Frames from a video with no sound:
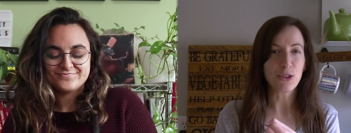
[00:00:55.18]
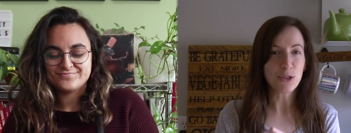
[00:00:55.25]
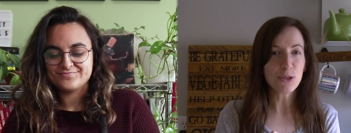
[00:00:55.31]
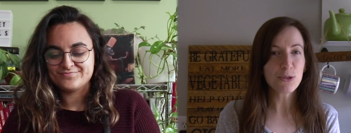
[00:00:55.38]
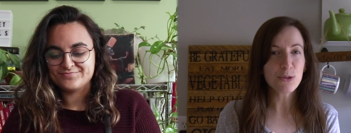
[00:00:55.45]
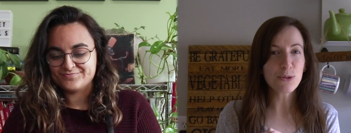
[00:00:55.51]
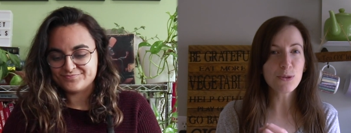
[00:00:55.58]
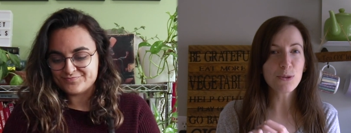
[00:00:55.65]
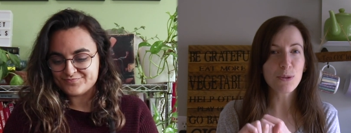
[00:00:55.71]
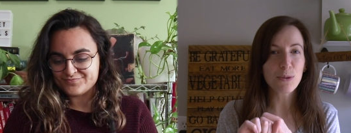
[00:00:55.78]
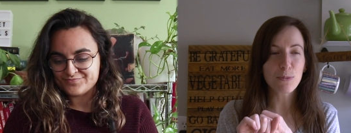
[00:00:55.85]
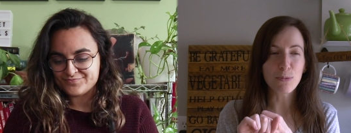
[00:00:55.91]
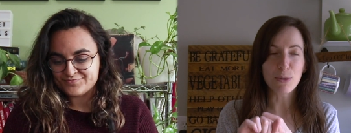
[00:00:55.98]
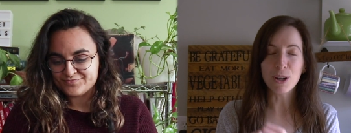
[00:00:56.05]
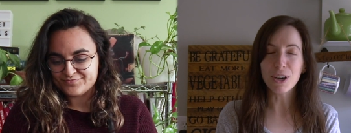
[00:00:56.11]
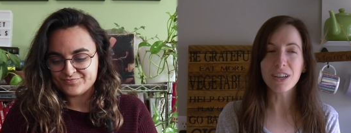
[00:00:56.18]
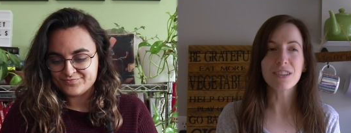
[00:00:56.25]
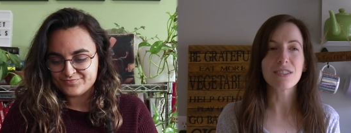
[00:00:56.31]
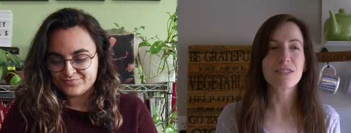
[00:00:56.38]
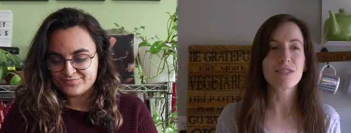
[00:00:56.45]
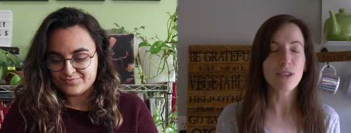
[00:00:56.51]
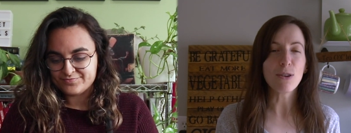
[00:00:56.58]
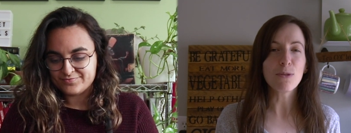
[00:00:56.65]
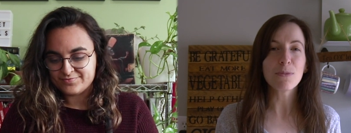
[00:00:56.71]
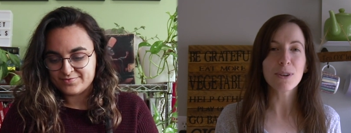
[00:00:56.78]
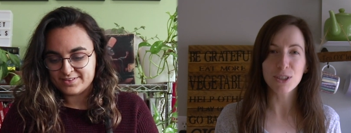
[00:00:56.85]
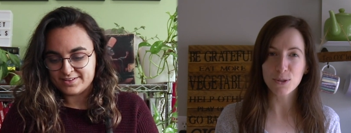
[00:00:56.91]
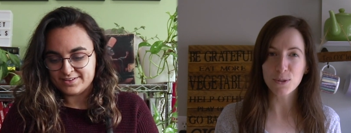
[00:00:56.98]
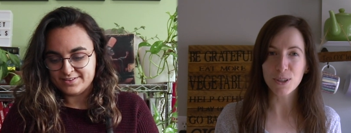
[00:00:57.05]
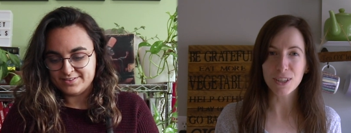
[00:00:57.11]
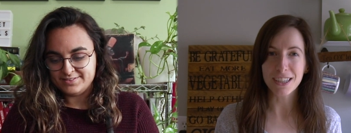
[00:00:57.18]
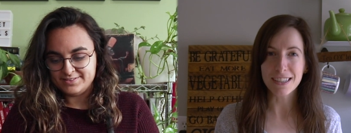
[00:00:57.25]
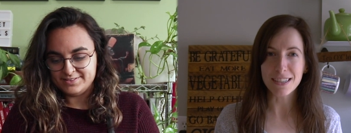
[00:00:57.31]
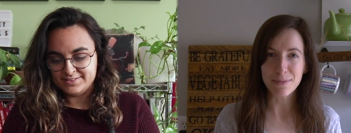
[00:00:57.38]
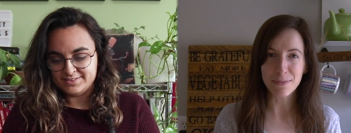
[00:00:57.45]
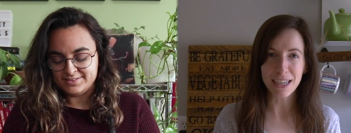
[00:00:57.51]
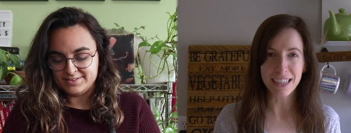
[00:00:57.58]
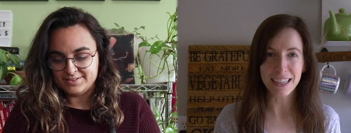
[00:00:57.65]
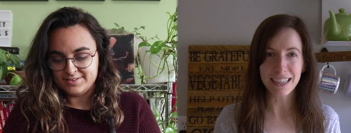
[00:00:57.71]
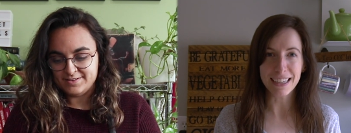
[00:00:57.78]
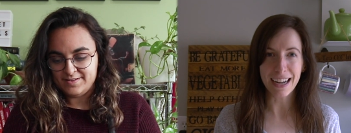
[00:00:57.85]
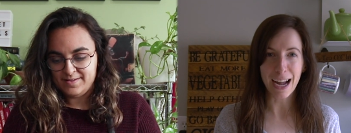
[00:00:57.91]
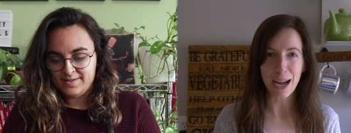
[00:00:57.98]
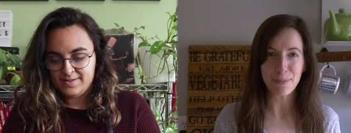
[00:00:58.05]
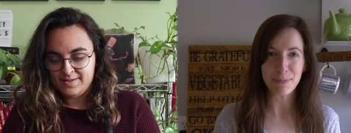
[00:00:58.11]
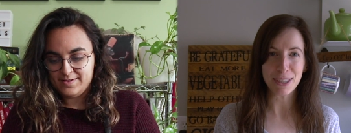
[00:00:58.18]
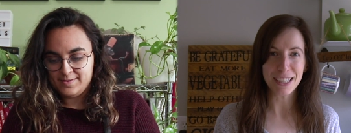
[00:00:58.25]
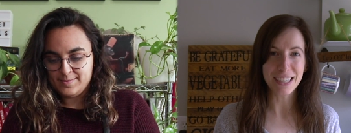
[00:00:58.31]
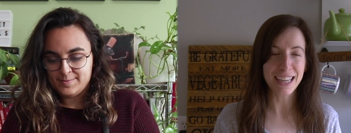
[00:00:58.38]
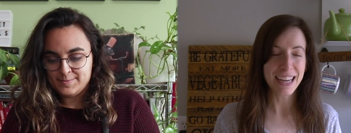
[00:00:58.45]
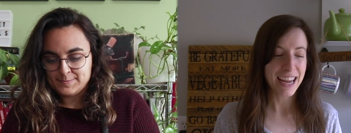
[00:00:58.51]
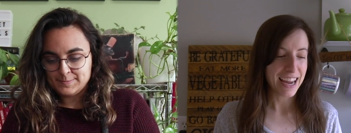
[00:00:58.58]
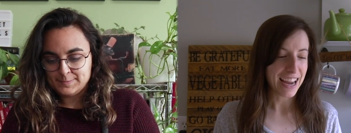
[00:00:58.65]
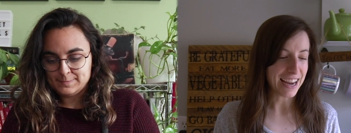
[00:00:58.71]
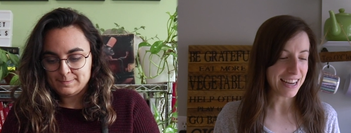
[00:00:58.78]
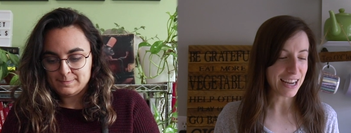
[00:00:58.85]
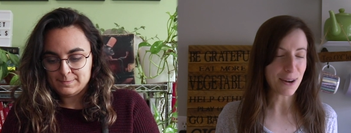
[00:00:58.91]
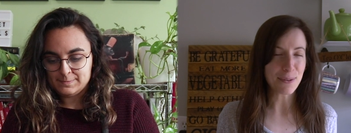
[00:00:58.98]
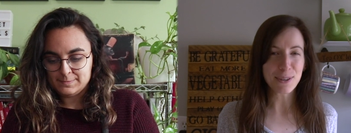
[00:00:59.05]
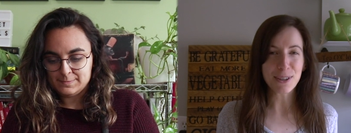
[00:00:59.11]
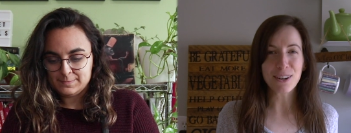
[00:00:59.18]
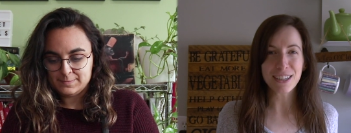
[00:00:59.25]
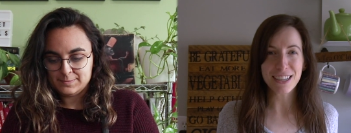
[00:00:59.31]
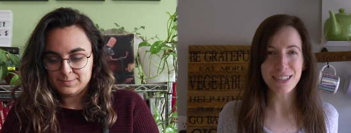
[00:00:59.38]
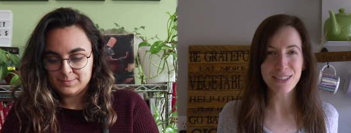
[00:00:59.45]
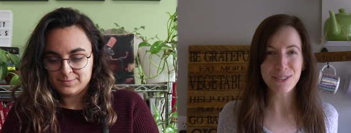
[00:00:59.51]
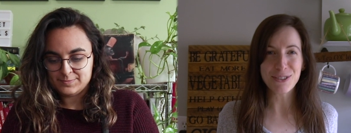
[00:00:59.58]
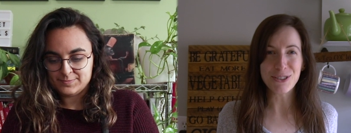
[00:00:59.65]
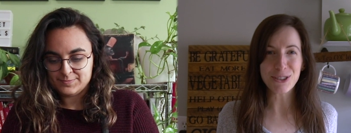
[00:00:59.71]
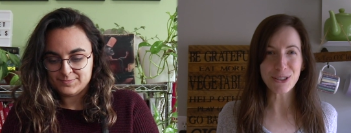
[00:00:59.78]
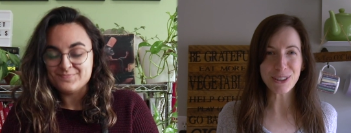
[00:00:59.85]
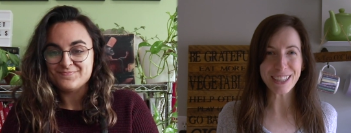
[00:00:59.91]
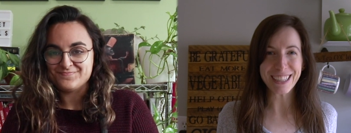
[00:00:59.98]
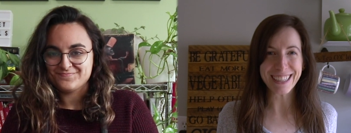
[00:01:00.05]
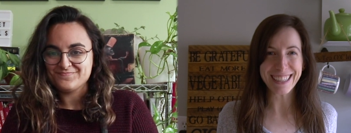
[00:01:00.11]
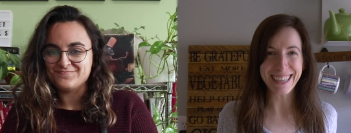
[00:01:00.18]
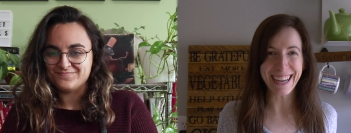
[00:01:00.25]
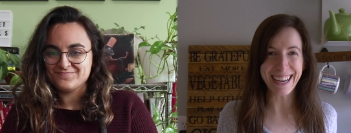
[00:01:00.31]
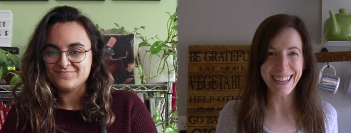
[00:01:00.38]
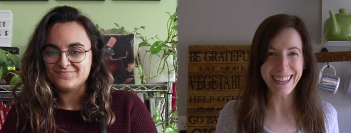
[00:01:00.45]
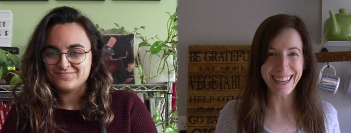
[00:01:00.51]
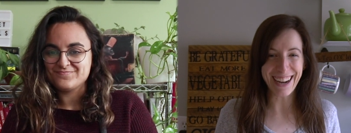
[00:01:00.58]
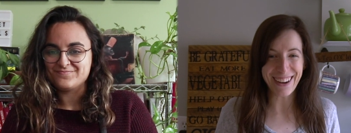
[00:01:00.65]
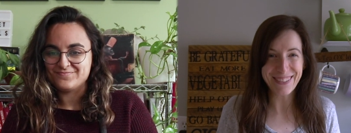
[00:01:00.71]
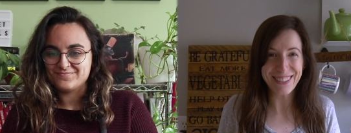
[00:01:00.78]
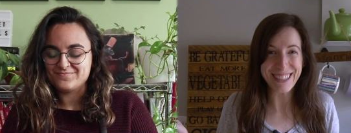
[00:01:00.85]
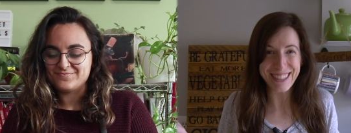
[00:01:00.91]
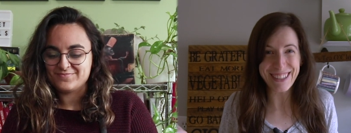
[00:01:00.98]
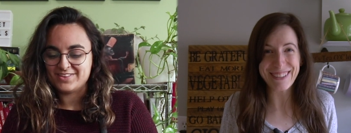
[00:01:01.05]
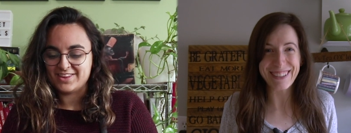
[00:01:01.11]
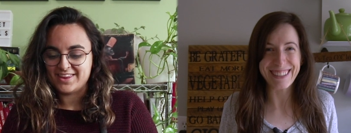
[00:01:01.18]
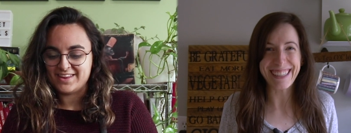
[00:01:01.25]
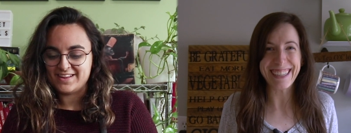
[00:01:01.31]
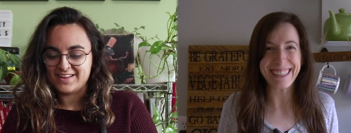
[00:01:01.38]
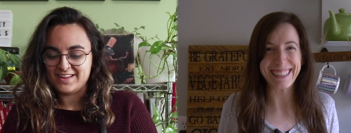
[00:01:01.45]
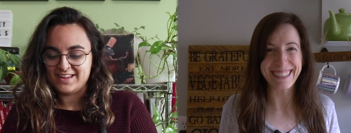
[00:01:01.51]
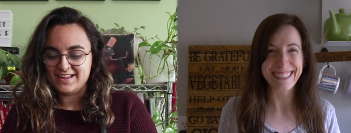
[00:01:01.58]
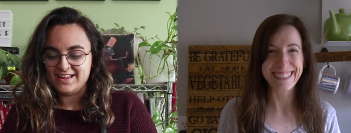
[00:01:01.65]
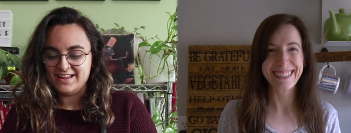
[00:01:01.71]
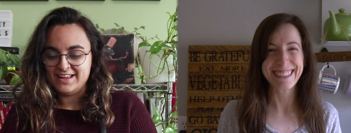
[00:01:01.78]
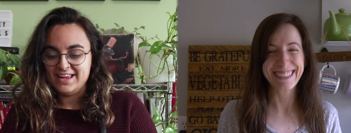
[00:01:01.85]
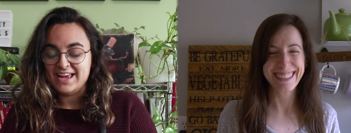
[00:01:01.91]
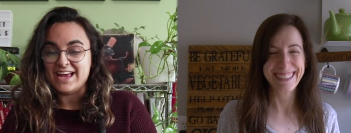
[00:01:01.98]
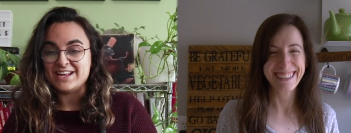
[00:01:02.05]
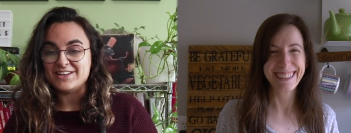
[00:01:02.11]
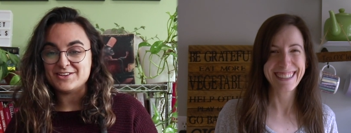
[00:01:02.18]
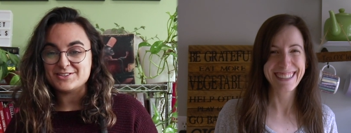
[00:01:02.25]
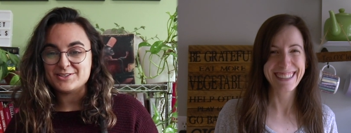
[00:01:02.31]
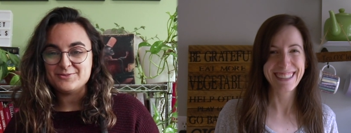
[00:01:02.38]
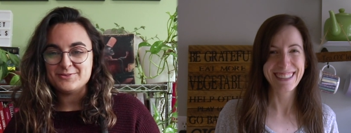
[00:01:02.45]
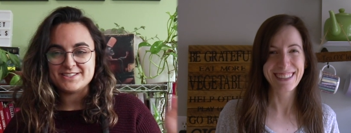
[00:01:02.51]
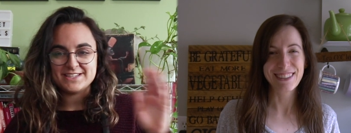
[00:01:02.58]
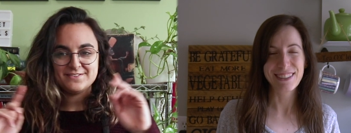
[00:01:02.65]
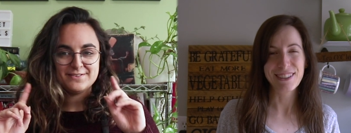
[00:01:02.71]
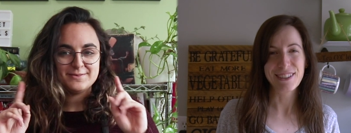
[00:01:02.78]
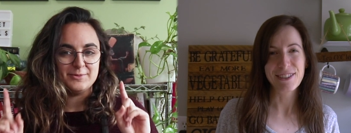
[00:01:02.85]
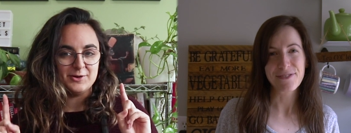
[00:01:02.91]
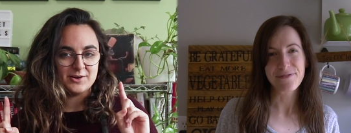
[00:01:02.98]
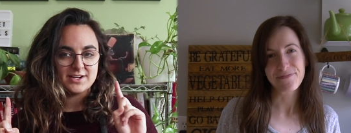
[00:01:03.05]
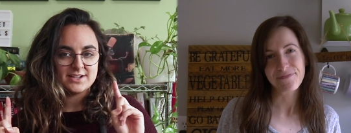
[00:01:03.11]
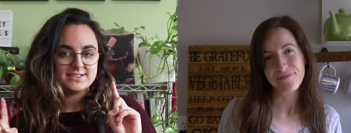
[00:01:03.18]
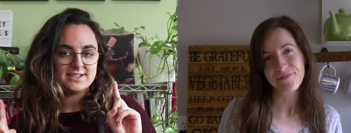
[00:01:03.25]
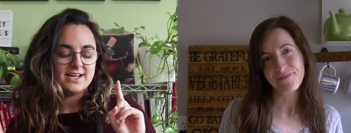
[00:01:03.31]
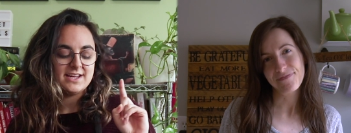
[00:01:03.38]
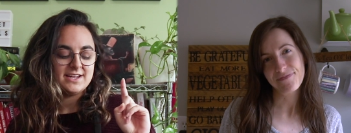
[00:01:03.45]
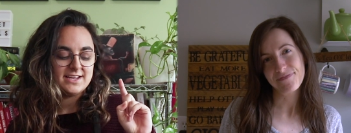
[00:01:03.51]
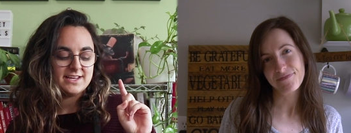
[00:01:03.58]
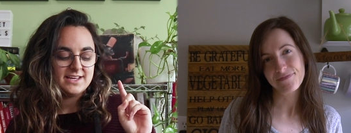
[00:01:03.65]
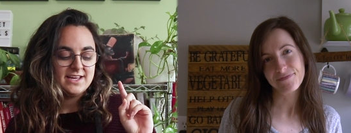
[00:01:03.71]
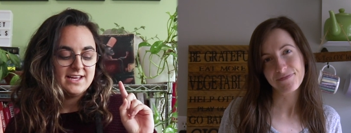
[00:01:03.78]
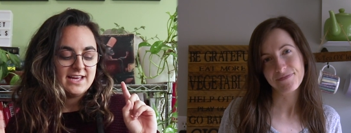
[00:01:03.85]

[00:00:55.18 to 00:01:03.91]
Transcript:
Speaker 1: you put so much work into making it happen, and now we all get to enjoy
Speaker 2: it, and I'm just so excited. And also, what's even more exciting